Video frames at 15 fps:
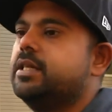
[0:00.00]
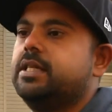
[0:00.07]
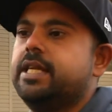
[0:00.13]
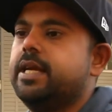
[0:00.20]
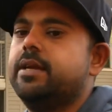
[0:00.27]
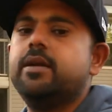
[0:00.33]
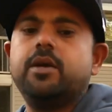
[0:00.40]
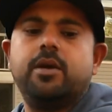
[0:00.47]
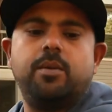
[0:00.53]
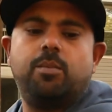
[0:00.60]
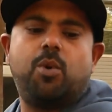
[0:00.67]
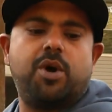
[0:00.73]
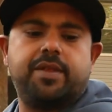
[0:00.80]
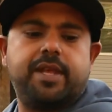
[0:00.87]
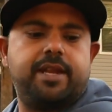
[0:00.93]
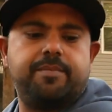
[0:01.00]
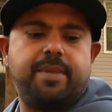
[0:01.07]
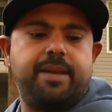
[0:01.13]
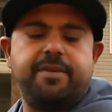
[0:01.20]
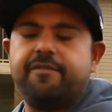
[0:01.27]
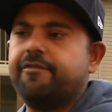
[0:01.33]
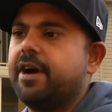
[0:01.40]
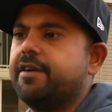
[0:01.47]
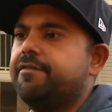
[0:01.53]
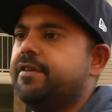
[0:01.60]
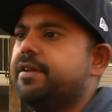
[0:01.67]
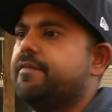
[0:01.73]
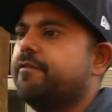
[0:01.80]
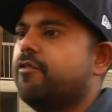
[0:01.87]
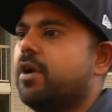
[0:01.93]
see more than maybe five
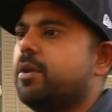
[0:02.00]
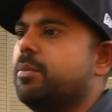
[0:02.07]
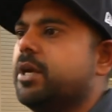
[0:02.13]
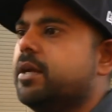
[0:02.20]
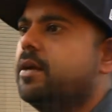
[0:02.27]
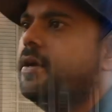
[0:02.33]
feet in front of me.